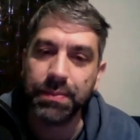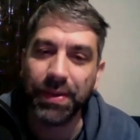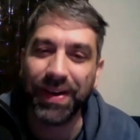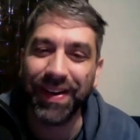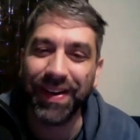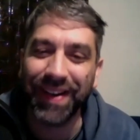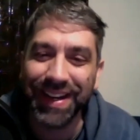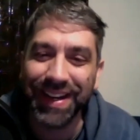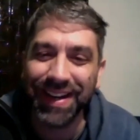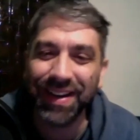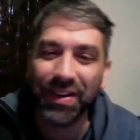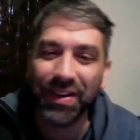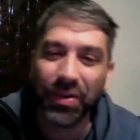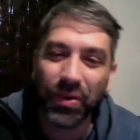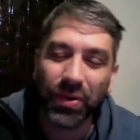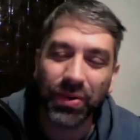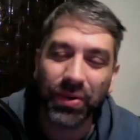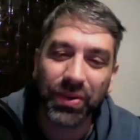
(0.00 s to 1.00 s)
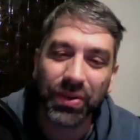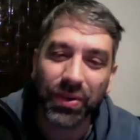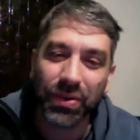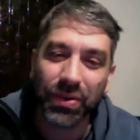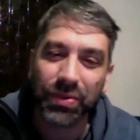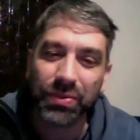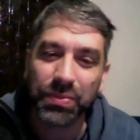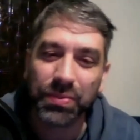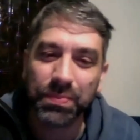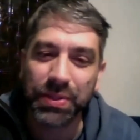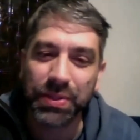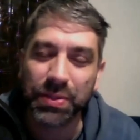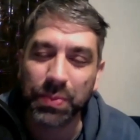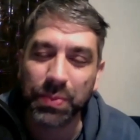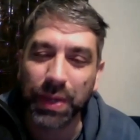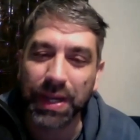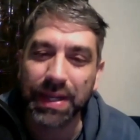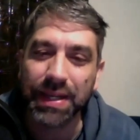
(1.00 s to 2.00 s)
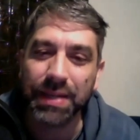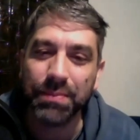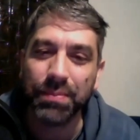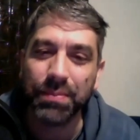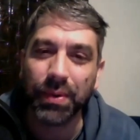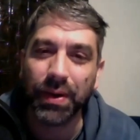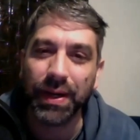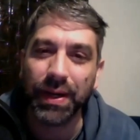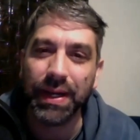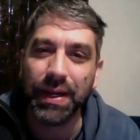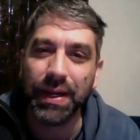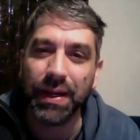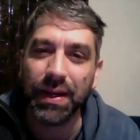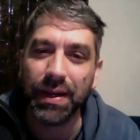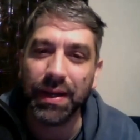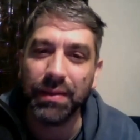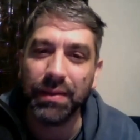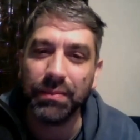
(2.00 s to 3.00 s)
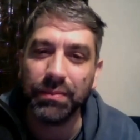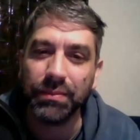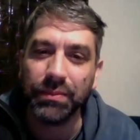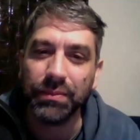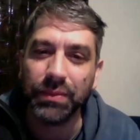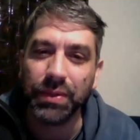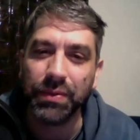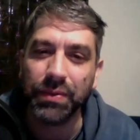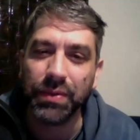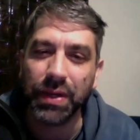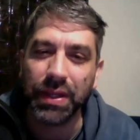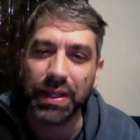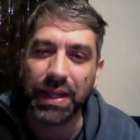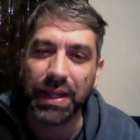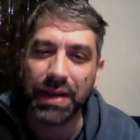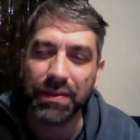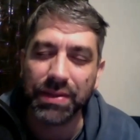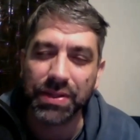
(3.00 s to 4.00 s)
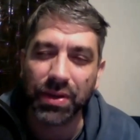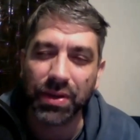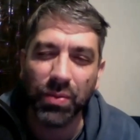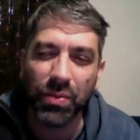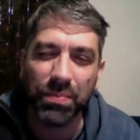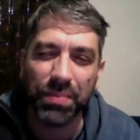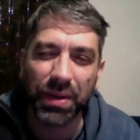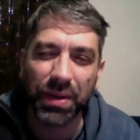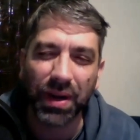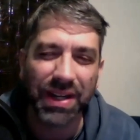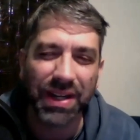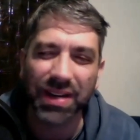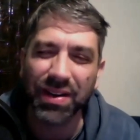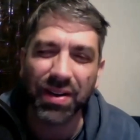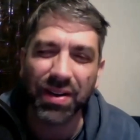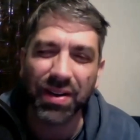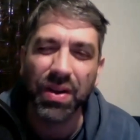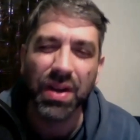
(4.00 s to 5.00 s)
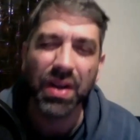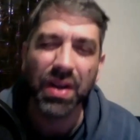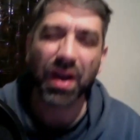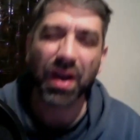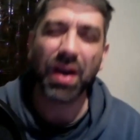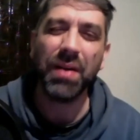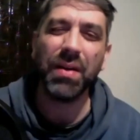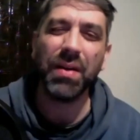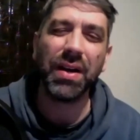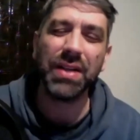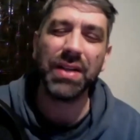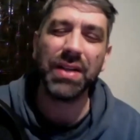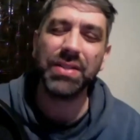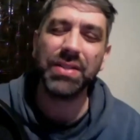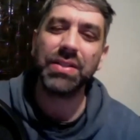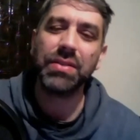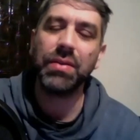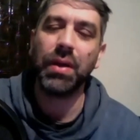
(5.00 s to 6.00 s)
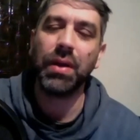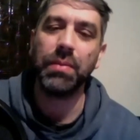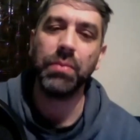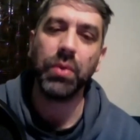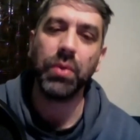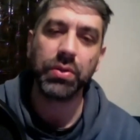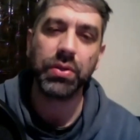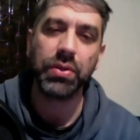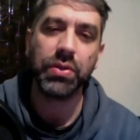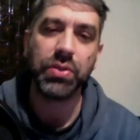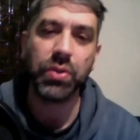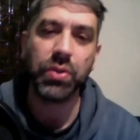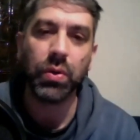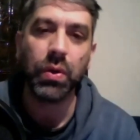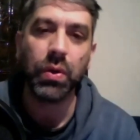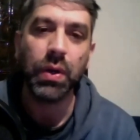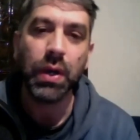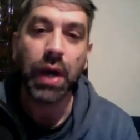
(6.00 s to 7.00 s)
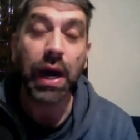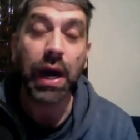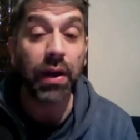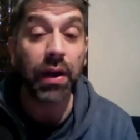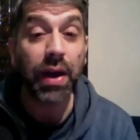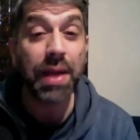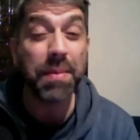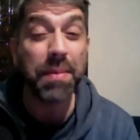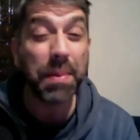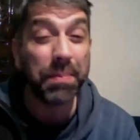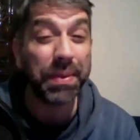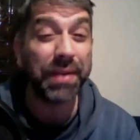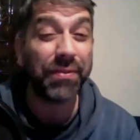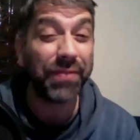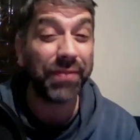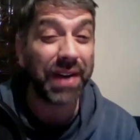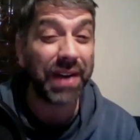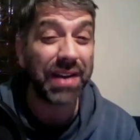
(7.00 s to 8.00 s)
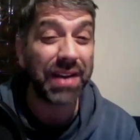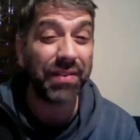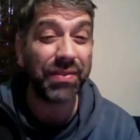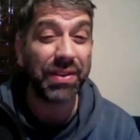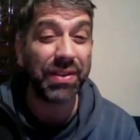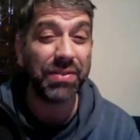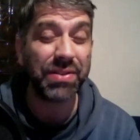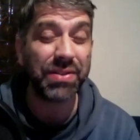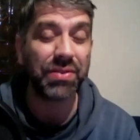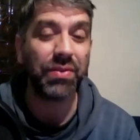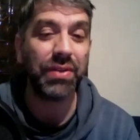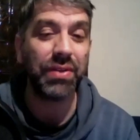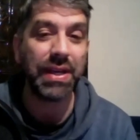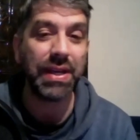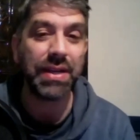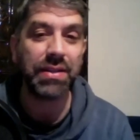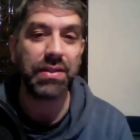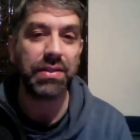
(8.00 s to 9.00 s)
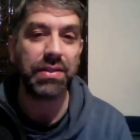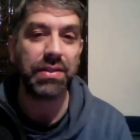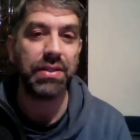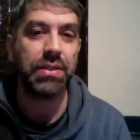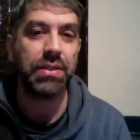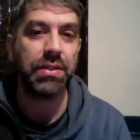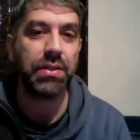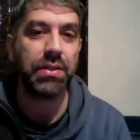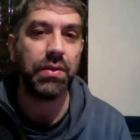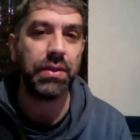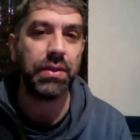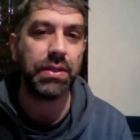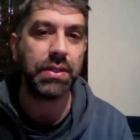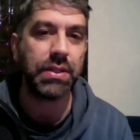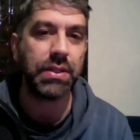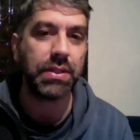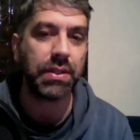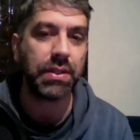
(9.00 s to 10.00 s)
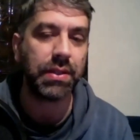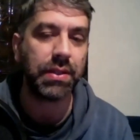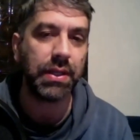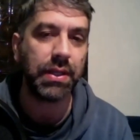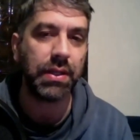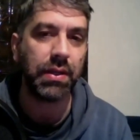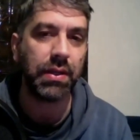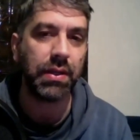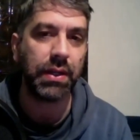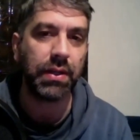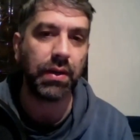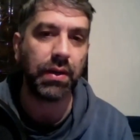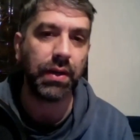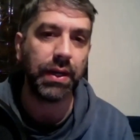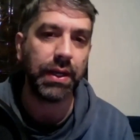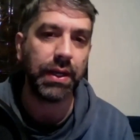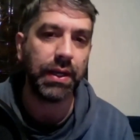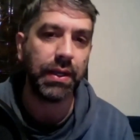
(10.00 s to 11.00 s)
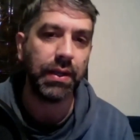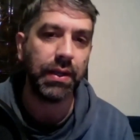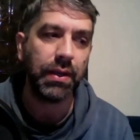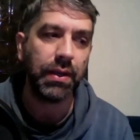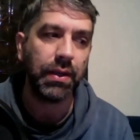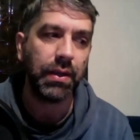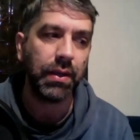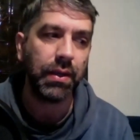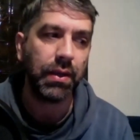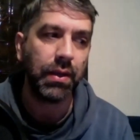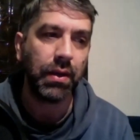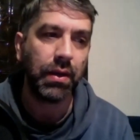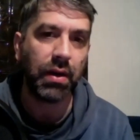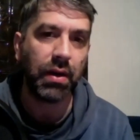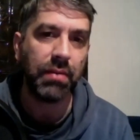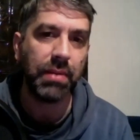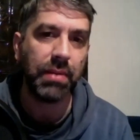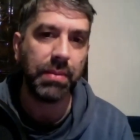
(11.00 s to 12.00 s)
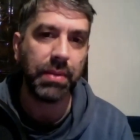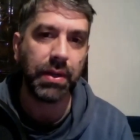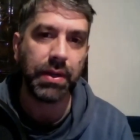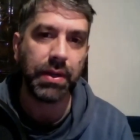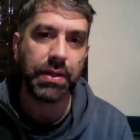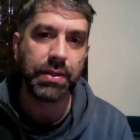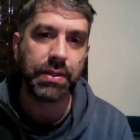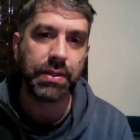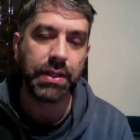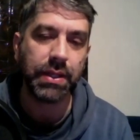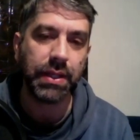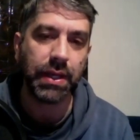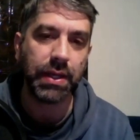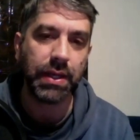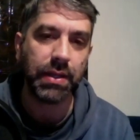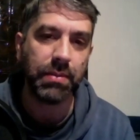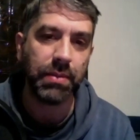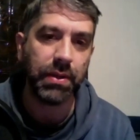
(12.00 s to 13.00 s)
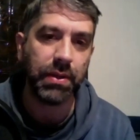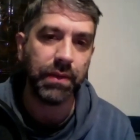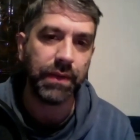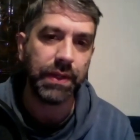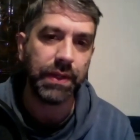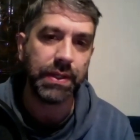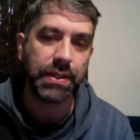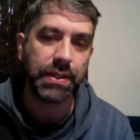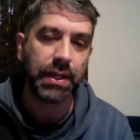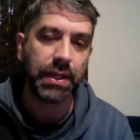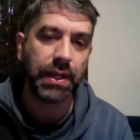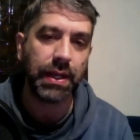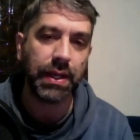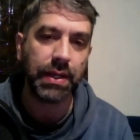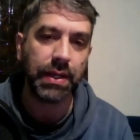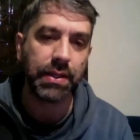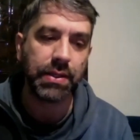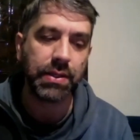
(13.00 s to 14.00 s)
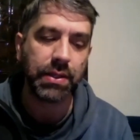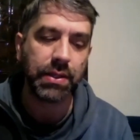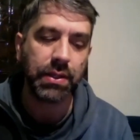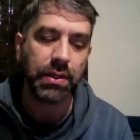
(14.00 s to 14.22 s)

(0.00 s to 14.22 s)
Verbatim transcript: by uh, or or persuaded by um, the the end result, but I don't know. I I just I'm not so sure. And I am a big fan of the original The Exorcist too. This is the thing. Like I I remember going to see that at the movies, and